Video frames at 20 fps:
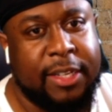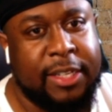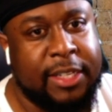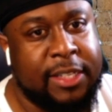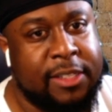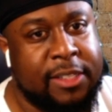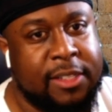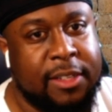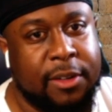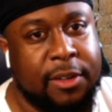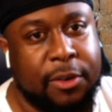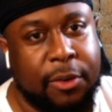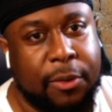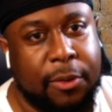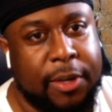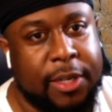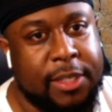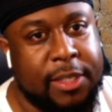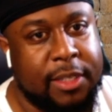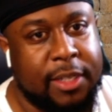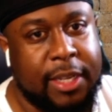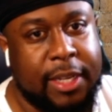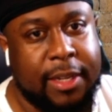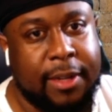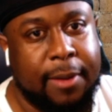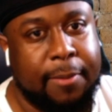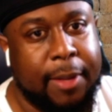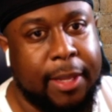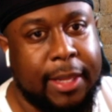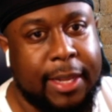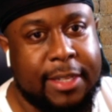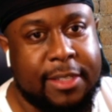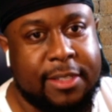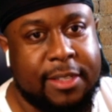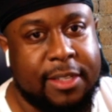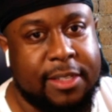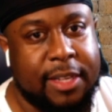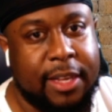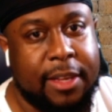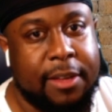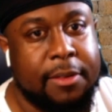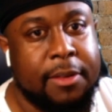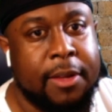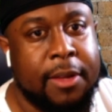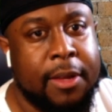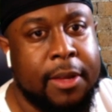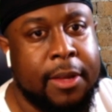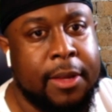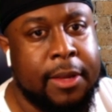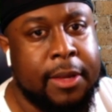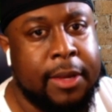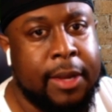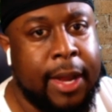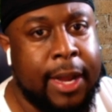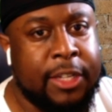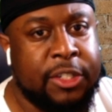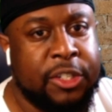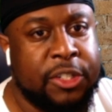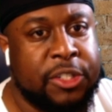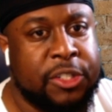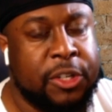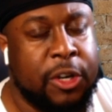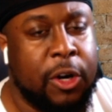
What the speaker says: He's still growing. He's going to end up at like 6'8". I just